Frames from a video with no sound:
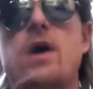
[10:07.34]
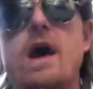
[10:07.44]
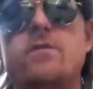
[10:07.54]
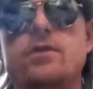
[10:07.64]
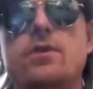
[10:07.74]

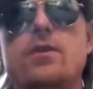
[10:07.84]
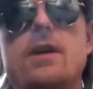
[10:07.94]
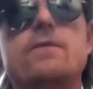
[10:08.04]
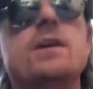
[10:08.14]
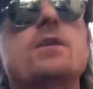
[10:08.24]
have you know
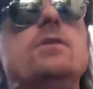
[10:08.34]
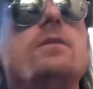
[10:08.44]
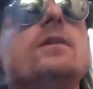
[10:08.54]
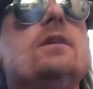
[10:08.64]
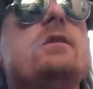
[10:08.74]
that
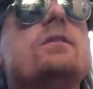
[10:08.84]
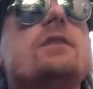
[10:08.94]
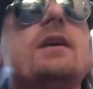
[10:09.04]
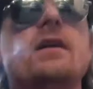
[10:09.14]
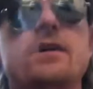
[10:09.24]
vehicle is
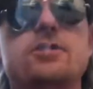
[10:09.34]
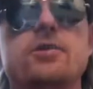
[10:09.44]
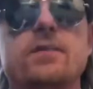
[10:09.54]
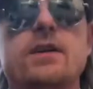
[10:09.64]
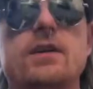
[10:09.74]
like an
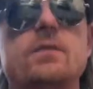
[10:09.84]
SUV.